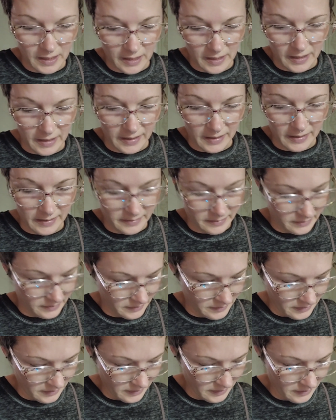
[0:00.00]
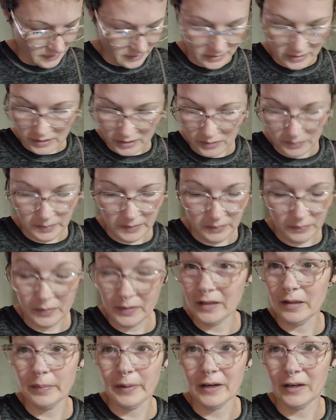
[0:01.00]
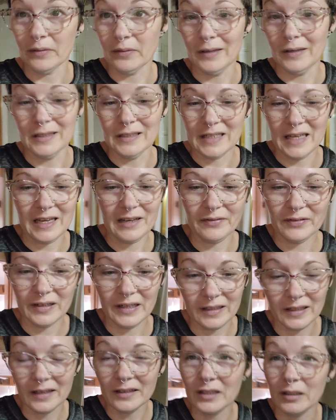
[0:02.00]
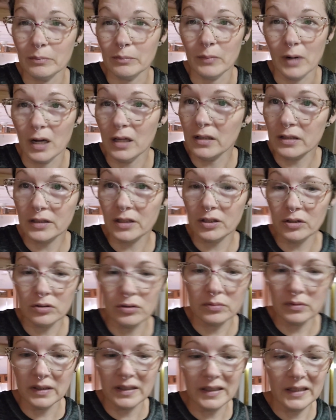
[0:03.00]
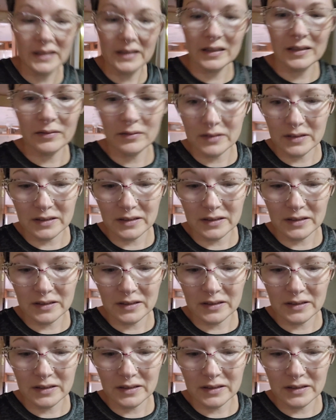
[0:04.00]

this has been one of the better ones. I even got the molecule one that